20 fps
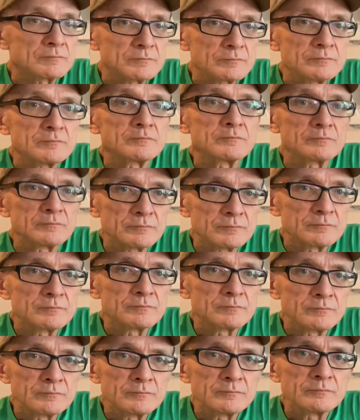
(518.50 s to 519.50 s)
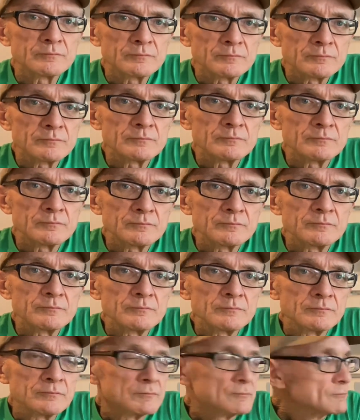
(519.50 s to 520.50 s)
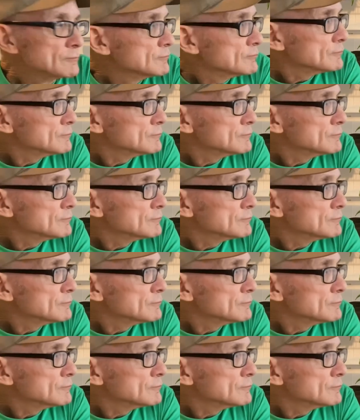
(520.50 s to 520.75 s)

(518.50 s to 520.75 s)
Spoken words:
[no speech]